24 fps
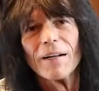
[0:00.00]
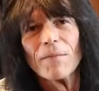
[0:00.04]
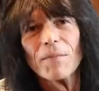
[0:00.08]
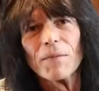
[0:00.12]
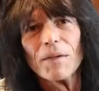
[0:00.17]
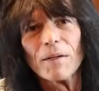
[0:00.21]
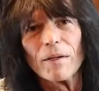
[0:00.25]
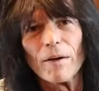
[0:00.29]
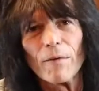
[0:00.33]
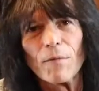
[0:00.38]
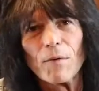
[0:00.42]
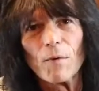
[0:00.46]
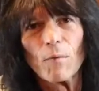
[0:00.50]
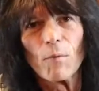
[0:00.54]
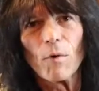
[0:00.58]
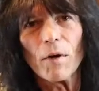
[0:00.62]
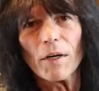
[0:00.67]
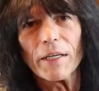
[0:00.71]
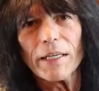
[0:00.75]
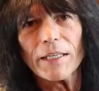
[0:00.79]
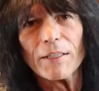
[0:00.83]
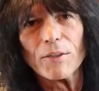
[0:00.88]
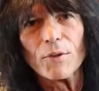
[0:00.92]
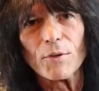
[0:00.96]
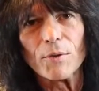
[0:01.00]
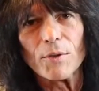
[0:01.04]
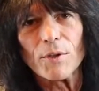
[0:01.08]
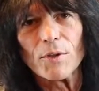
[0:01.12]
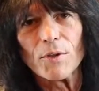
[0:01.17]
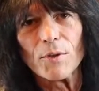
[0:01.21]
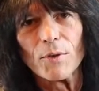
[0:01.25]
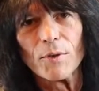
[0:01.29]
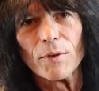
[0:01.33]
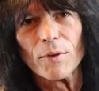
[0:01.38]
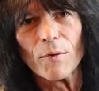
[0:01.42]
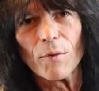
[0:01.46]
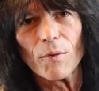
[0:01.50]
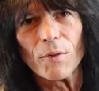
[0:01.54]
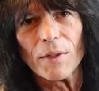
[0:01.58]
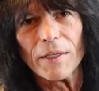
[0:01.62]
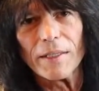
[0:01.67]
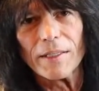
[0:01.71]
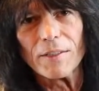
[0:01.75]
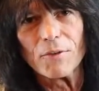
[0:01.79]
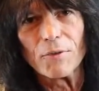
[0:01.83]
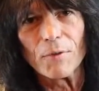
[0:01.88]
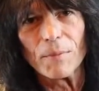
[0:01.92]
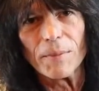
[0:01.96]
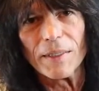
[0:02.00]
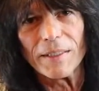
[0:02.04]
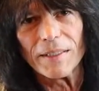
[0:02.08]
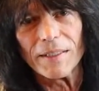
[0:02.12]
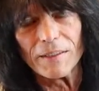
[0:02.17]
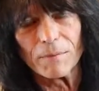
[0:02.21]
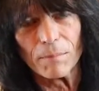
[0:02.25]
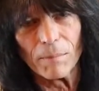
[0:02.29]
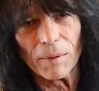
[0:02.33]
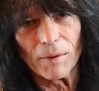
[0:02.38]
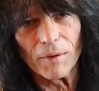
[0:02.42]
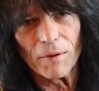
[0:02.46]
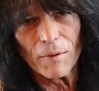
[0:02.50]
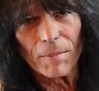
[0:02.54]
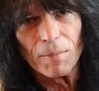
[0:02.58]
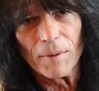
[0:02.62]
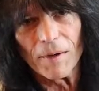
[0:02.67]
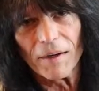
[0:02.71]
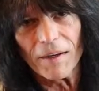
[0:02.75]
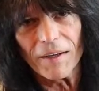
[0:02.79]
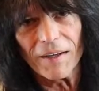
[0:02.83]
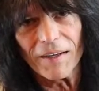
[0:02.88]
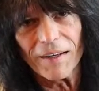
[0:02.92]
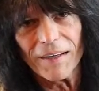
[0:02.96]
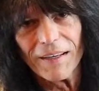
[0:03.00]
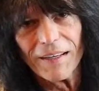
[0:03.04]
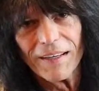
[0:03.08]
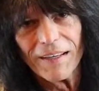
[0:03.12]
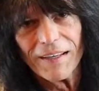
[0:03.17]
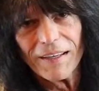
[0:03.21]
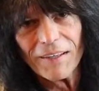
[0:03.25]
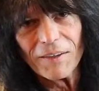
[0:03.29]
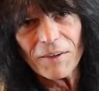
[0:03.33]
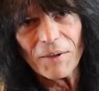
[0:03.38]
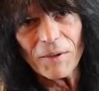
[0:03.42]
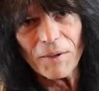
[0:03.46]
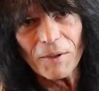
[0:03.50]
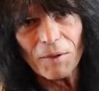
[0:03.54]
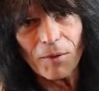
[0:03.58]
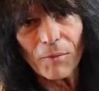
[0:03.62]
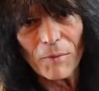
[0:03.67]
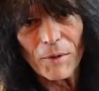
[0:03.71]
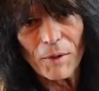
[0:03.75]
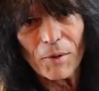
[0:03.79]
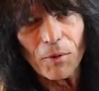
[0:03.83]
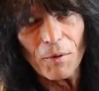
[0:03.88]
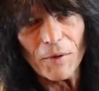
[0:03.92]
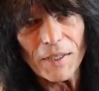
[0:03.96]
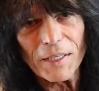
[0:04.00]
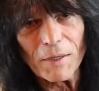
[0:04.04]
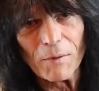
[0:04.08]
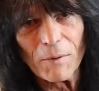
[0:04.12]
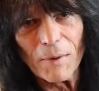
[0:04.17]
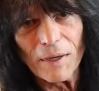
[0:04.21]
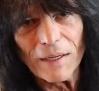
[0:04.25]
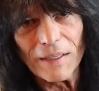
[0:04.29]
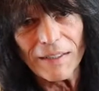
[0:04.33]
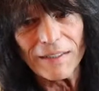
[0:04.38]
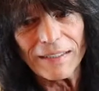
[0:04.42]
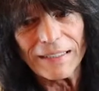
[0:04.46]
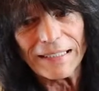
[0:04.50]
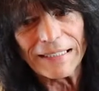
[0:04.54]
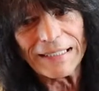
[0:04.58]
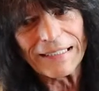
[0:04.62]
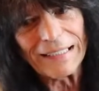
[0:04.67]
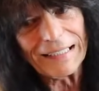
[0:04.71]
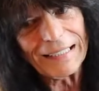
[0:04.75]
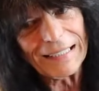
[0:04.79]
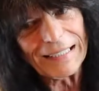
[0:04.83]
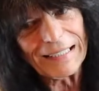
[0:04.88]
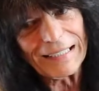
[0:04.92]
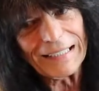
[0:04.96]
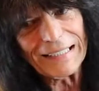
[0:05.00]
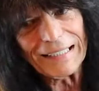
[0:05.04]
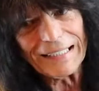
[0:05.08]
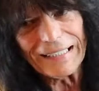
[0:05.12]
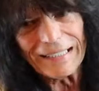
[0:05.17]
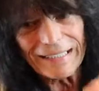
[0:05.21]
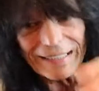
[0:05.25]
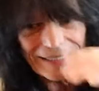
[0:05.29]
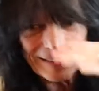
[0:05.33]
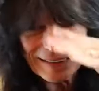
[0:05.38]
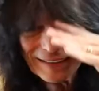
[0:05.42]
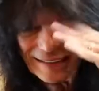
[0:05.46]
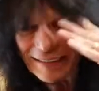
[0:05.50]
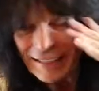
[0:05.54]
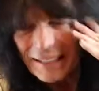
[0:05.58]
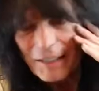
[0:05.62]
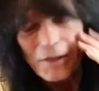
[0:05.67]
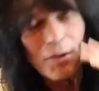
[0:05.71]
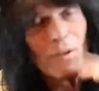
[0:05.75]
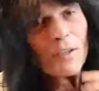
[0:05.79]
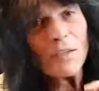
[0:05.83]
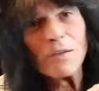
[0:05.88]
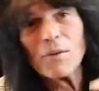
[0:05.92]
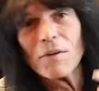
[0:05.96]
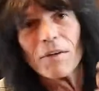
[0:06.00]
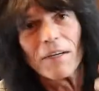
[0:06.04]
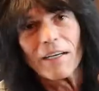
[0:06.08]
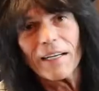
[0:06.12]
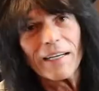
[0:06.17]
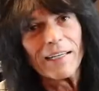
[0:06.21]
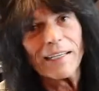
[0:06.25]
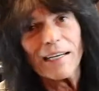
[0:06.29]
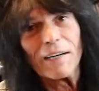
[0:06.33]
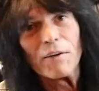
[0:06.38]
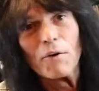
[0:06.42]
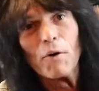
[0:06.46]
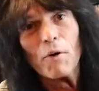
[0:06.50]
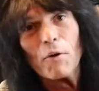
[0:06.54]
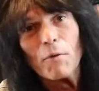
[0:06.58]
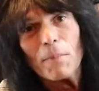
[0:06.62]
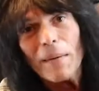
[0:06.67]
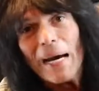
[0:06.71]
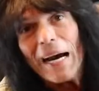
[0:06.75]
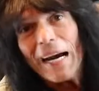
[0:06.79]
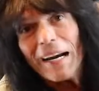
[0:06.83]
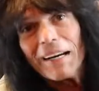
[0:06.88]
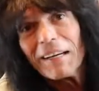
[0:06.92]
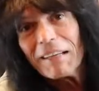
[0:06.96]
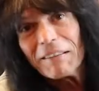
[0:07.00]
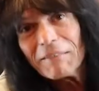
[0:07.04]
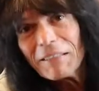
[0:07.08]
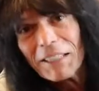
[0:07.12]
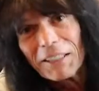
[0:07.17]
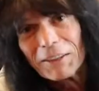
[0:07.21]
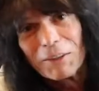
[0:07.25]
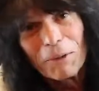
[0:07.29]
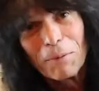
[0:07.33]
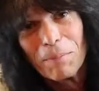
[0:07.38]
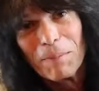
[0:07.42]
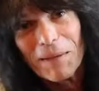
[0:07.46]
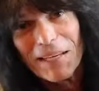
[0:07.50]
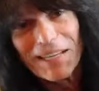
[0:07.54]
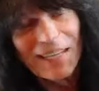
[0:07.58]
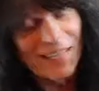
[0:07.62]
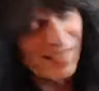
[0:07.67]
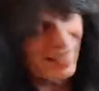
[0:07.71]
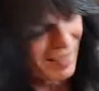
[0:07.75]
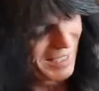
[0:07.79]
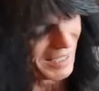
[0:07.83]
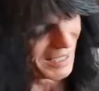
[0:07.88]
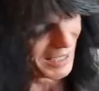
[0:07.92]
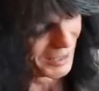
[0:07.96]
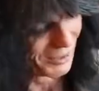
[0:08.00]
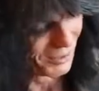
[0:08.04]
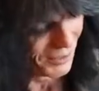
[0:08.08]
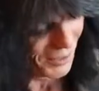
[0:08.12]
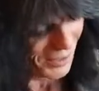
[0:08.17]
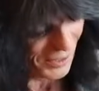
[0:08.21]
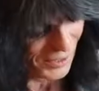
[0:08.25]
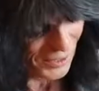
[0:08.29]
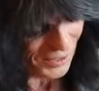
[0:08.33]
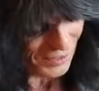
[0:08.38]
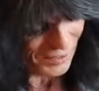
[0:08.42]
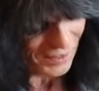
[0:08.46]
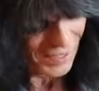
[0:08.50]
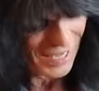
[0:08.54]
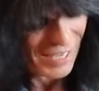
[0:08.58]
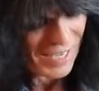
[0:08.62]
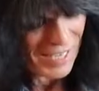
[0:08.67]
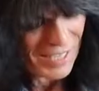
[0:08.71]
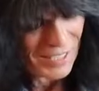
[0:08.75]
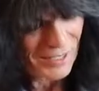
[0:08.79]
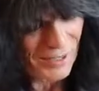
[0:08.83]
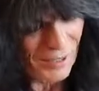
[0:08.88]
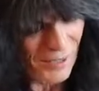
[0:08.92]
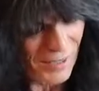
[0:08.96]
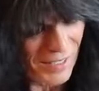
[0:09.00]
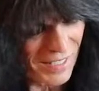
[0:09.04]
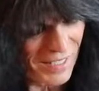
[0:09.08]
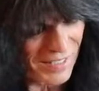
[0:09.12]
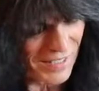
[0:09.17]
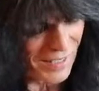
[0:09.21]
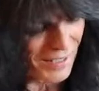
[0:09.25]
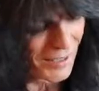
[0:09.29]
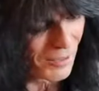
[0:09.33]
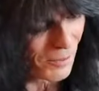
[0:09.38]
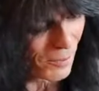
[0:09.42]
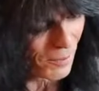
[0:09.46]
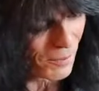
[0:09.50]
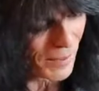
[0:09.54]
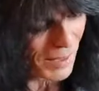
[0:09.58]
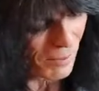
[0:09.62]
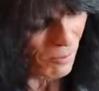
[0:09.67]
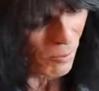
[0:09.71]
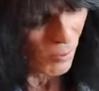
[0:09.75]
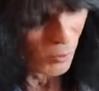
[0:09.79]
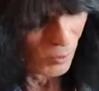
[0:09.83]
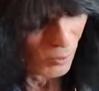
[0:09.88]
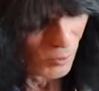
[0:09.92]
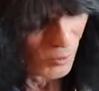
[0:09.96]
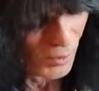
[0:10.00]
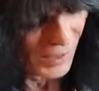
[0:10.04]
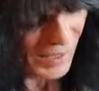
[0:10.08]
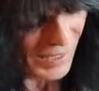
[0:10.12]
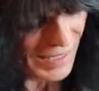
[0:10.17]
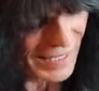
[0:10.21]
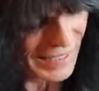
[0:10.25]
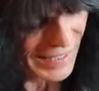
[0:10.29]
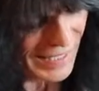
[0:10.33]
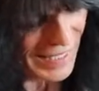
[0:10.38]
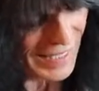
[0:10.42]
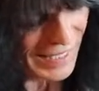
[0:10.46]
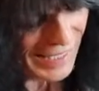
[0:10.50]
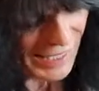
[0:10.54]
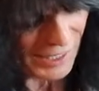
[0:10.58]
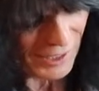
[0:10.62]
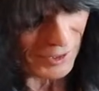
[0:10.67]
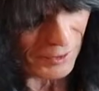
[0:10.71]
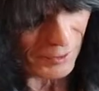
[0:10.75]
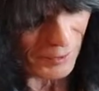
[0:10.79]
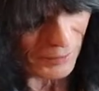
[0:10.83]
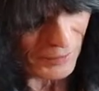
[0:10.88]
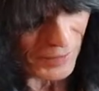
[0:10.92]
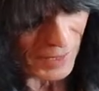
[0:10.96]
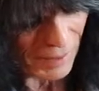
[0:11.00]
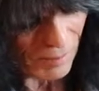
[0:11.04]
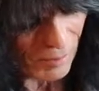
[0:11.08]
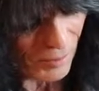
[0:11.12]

You know, if you walk into the studio with an instrument that's below par, you know, recording quality, you're not going to get called back, to be honest with you. So this instrument will really take care of that